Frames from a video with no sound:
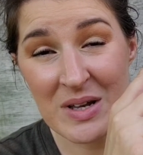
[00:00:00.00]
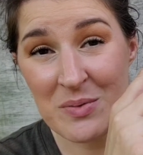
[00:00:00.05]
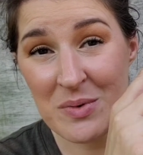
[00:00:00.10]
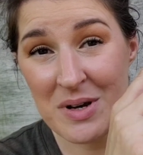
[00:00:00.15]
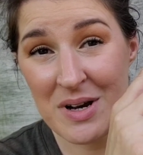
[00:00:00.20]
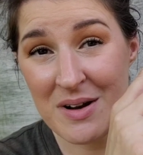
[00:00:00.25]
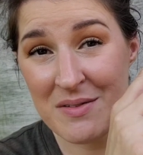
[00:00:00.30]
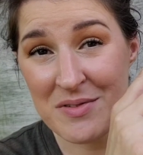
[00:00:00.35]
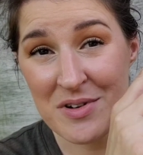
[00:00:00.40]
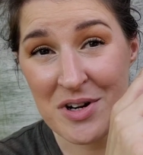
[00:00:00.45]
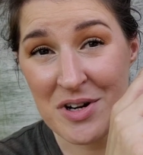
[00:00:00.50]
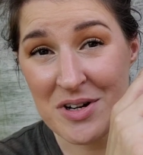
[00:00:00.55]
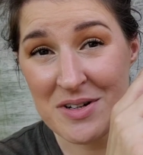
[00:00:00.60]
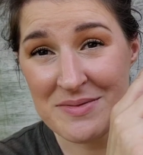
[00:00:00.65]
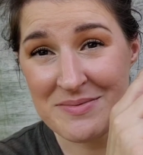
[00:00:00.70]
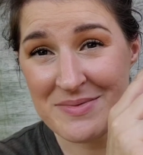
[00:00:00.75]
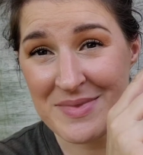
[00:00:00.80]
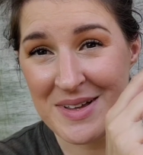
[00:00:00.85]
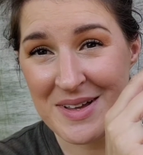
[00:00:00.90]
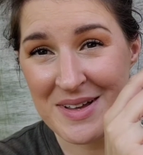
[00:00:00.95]

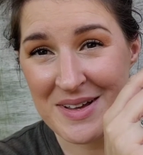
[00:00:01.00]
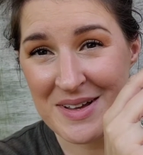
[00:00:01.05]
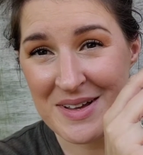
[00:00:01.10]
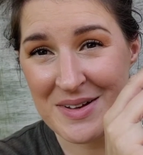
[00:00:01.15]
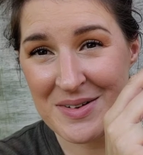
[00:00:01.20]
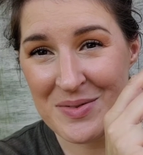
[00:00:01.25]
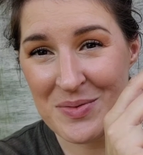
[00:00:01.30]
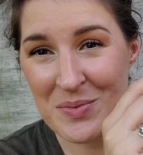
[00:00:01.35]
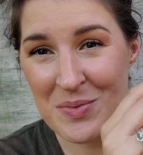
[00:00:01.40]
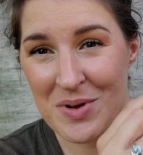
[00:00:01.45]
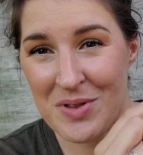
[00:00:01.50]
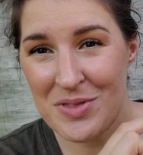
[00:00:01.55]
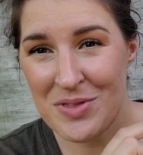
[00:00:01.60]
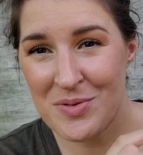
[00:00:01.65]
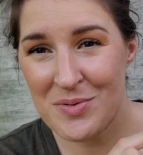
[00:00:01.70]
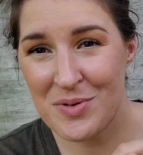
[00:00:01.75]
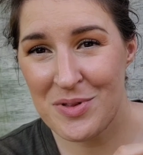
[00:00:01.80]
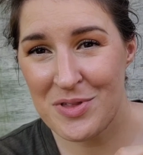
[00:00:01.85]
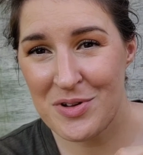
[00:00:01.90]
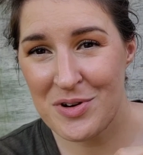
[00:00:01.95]
whatever, 1
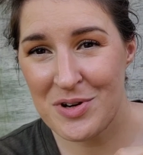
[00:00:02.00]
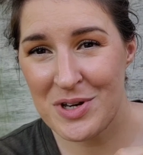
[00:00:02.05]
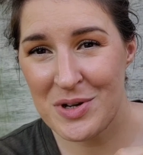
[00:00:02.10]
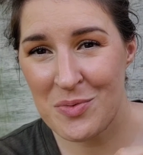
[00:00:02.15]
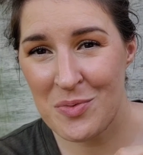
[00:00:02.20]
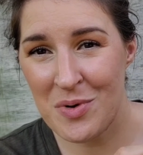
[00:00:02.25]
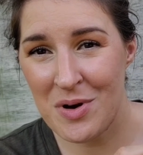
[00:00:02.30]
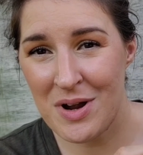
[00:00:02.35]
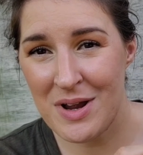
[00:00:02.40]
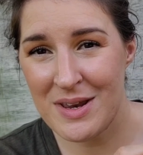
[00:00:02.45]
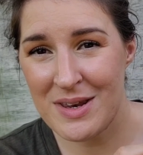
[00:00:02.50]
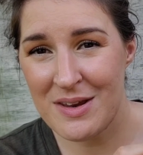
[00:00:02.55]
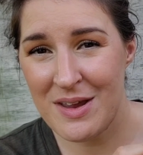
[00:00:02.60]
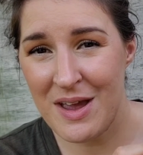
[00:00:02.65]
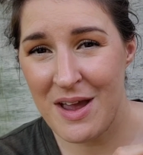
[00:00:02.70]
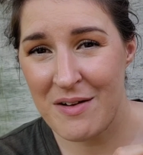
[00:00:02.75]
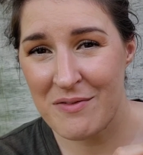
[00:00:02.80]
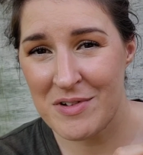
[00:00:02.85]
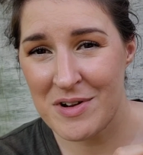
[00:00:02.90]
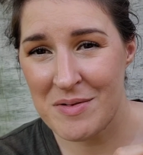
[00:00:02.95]
through 31
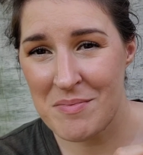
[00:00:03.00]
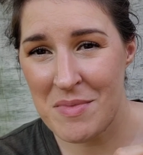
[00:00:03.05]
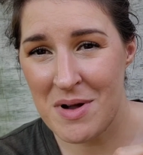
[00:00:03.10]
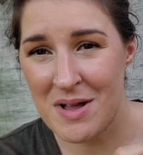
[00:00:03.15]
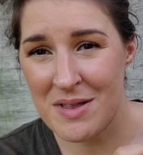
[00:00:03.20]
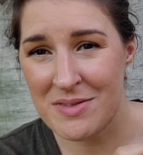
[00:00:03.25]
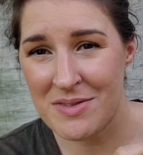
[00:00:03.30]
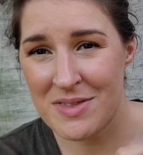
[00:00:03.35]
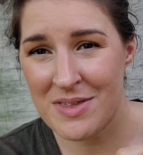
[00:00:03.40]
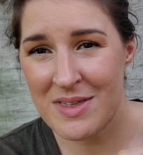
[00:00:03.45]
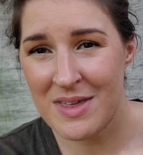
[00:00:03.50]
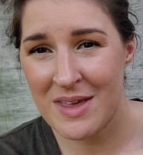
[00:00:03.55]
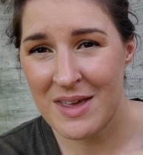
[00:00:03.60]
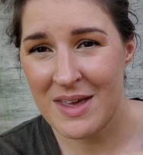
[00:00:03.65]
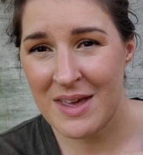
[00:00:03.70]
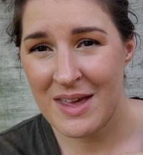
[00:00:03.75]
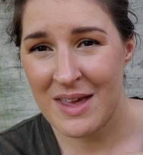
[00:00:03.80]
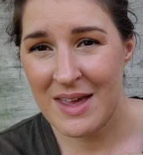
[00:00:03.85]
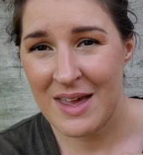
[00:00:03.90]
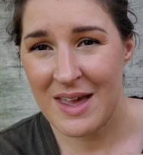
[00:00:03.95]
every month,
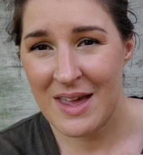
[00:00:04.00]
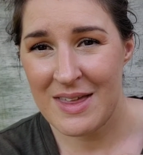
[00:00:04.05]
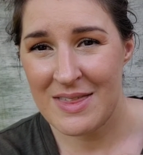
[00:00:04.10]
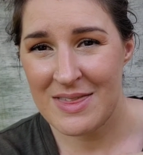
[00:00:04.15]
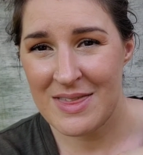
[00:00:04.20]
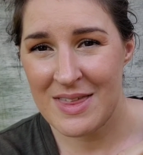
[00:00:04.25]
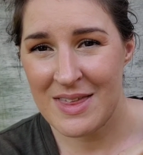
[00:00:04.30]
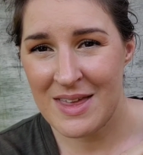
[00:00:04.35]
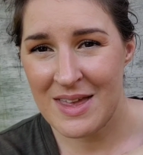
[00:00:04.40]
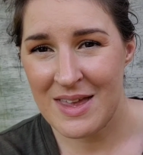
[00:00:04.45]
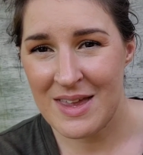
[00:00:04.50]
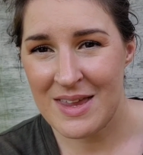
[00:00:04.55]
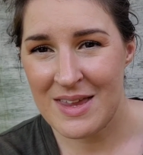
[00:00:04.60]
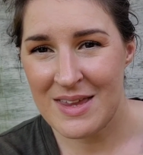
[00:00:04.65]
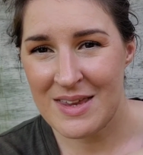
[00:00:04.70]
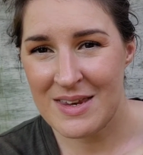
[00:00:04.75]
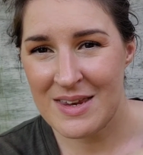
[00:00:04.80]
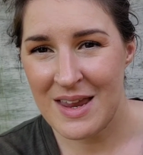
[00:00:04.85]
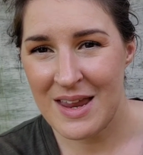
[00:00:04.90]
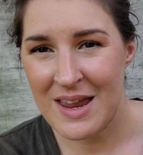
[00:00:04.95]
and
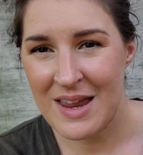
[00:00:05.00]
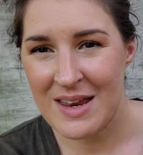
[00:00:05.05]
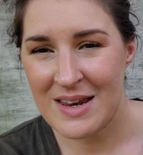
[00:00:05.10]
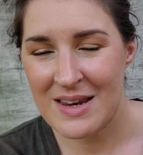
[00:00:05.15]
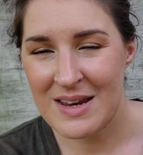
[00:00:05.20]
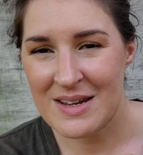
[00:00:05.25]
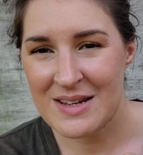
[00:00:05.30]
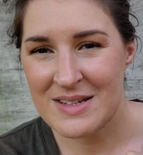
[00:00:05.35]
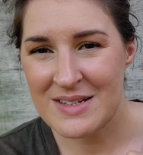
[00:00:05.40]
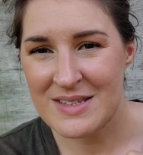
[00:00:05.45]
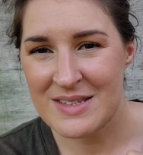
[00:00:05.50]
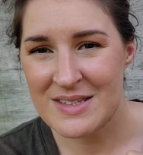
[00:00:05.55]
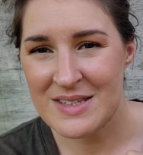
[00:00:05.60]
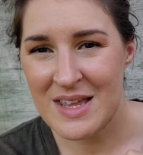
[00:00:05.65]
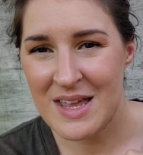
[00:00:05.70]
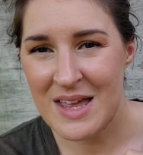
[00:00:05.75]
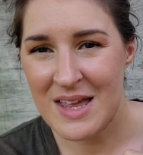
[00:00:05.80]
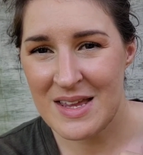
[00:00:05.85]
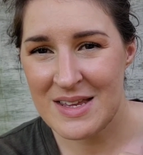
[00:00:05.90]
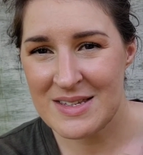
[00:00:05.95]
then a nice
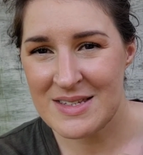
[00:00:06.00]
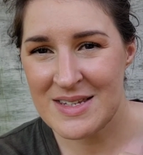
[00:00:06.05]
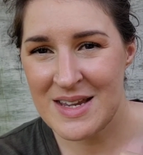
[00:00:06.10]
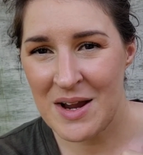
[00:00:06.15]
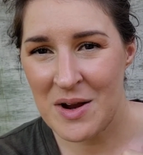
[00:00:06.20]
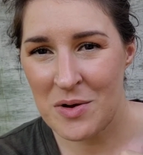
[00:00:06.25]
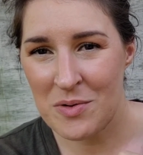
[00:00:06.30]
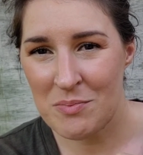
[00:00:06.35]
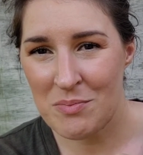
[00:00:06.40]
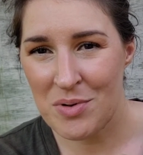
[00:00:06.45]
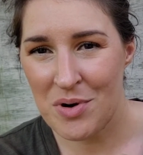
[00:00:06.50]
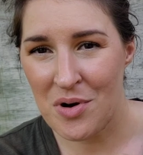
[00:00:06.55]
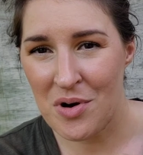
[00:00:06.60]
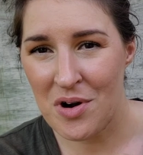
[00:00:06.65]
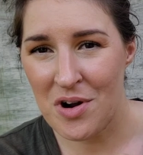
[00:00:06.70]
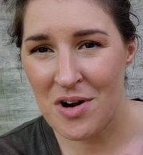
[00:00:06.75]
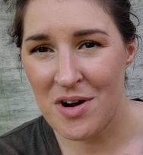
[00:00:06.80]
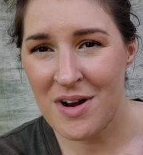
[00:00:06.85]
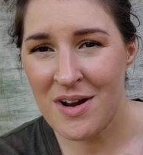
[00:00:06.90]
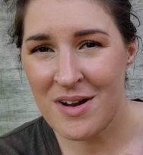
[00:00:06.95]
down
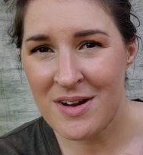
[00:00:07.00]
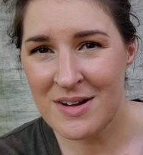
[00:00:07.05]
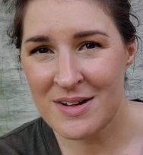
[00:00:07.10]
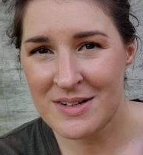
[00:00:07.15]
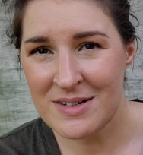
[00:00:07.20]
bar.